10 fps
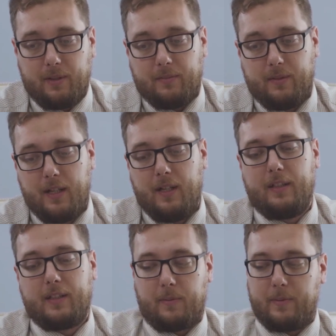And so
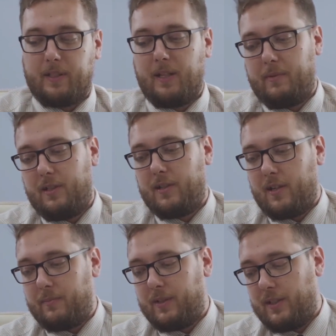we have these metric
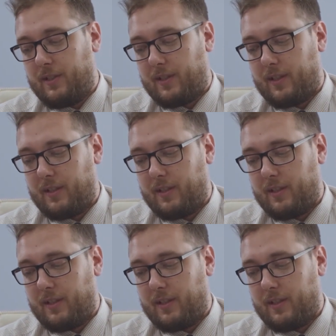books.